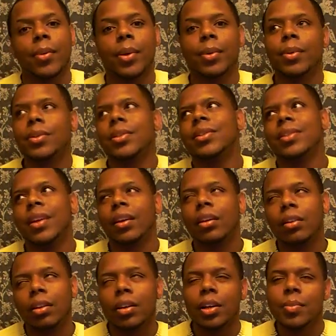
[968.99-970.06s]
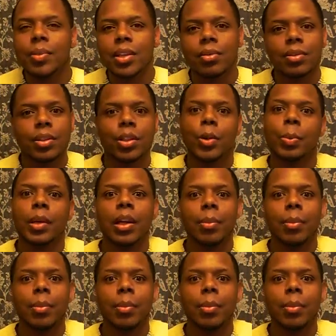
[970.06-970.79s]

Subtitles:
Wanna Run because like, oh, I'm so stupid.